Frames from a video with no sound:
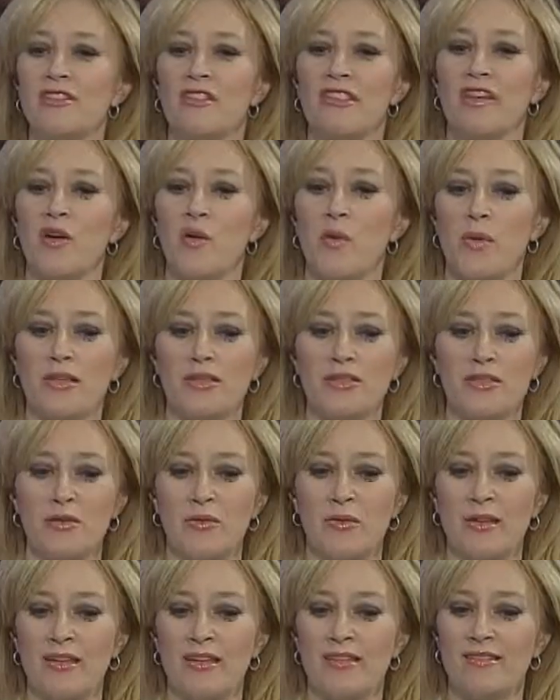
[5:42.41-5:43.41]
Do they go
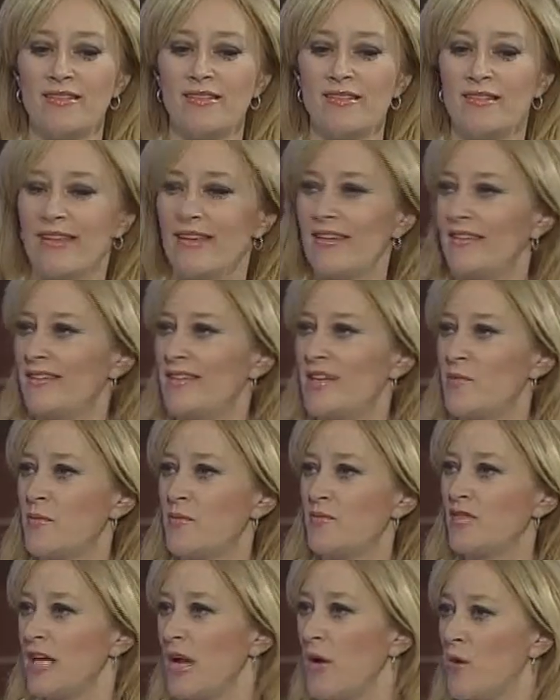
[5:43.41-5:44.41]
into any
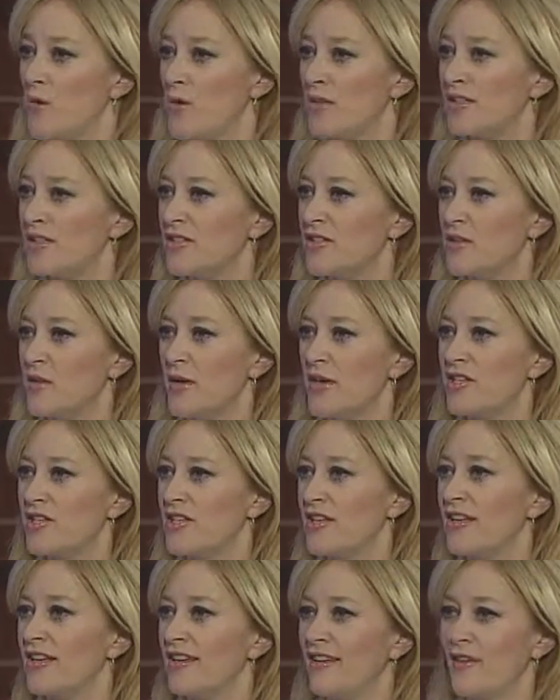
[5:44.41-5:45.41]
type of shower
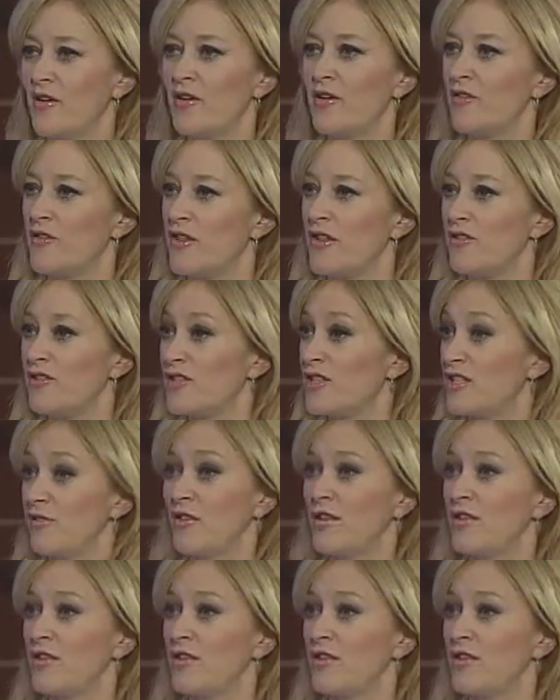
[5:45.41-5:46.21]
situation, or are they just